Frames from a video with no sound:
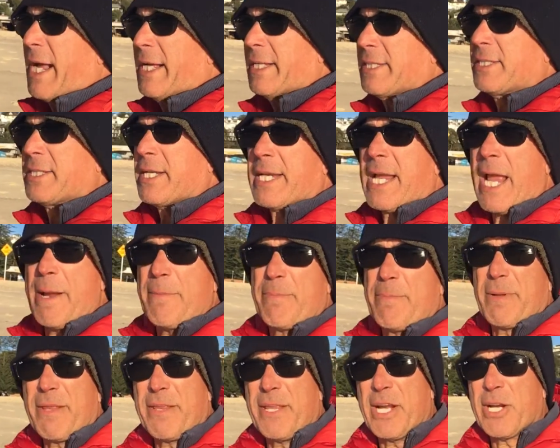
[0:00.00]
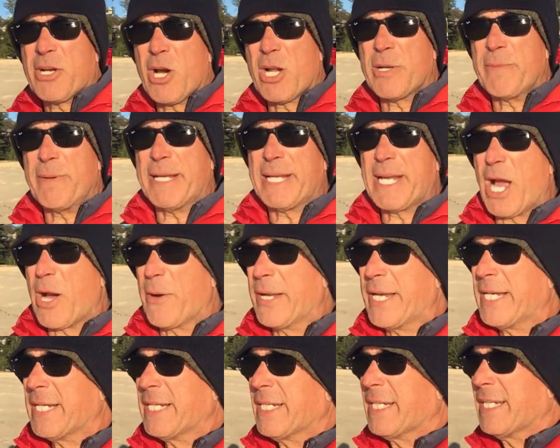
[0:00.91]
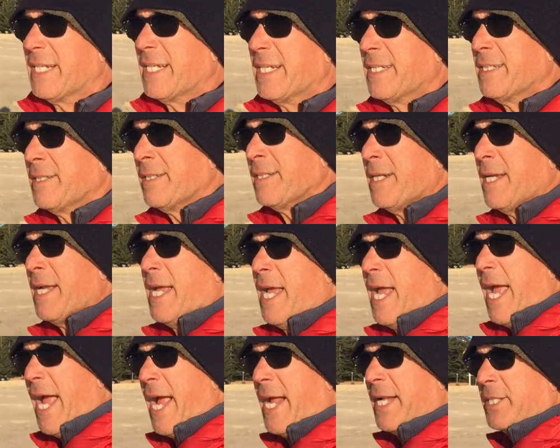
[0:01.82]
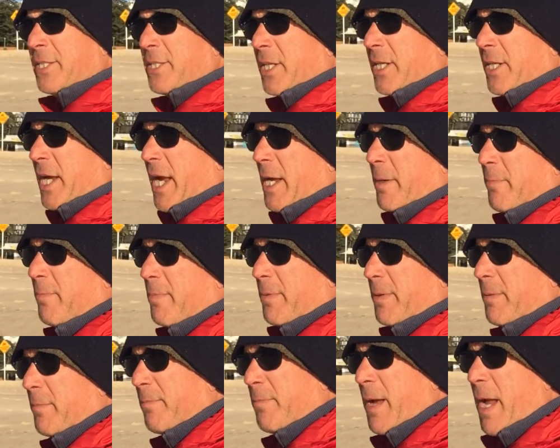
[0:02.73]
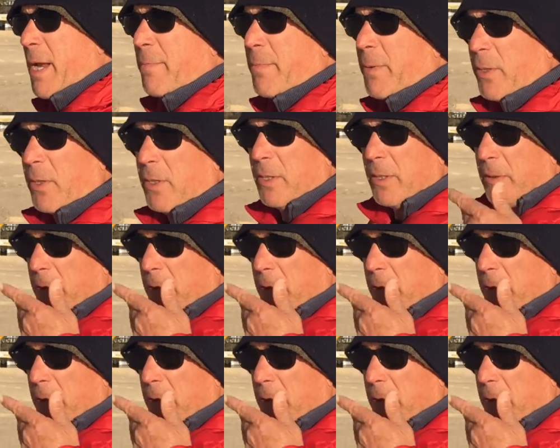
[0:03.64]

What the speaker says: to keep the economy going and to keep people